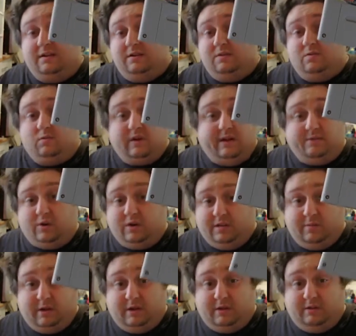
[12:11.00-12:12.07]
whatever it came
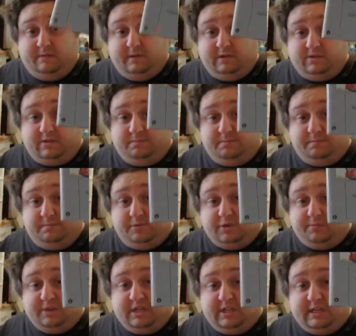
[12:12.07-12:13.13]
out here for the Super
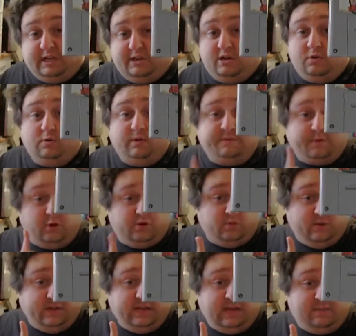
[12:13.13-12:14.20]
Nintendo. The first
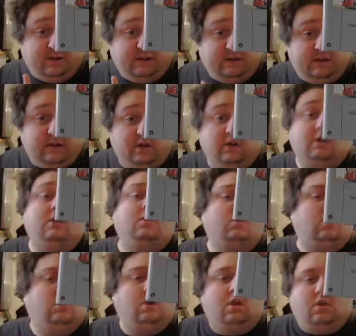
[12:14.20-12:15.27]
one came out here.
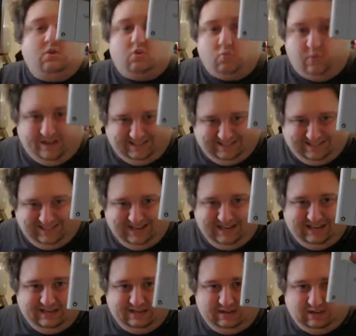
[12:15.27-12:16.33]
The rest
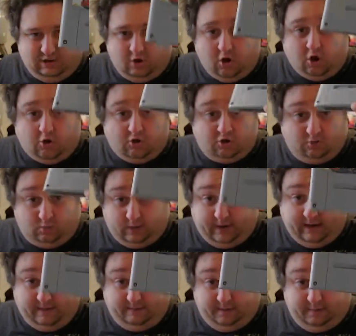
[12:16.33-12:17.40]
didn't. There are 3
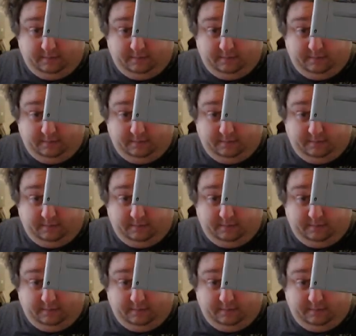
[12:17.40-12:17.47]
of them.